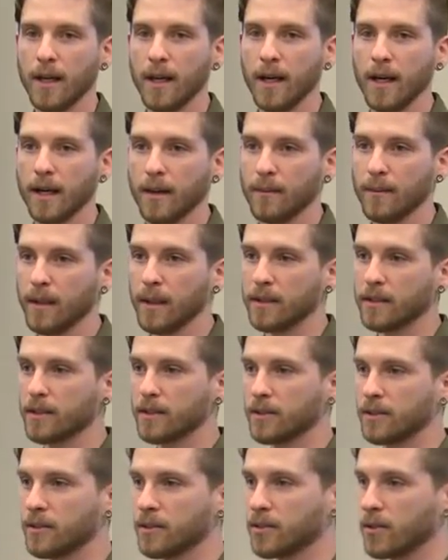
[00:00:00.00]
Um,
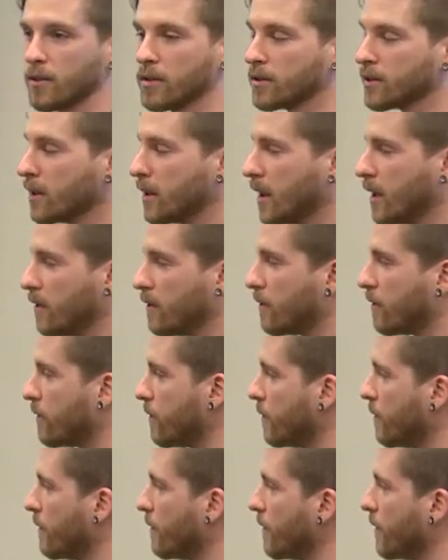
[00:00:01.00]
it's, so there's a lot
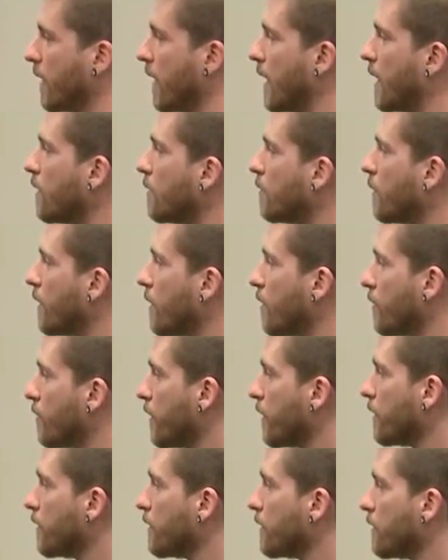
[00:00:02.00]
of hidden
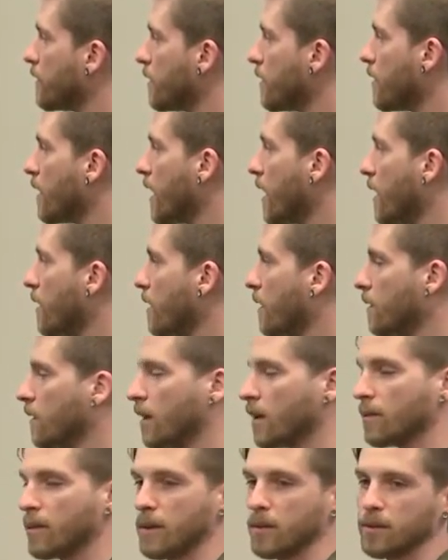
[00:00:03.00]
benefits that a
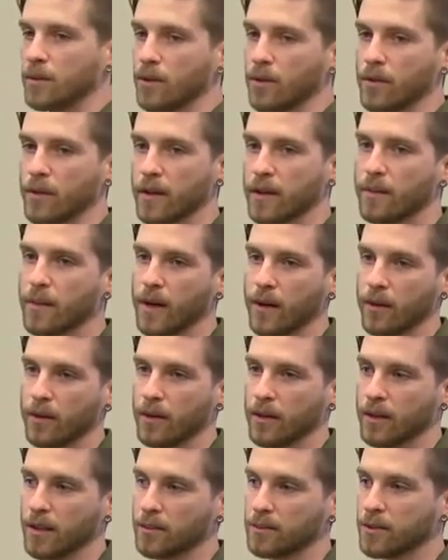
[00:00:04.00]
lot of people don't think about
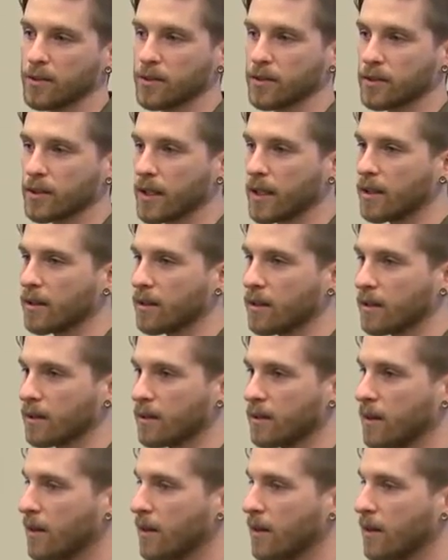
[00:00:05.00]
when it comes to recycling.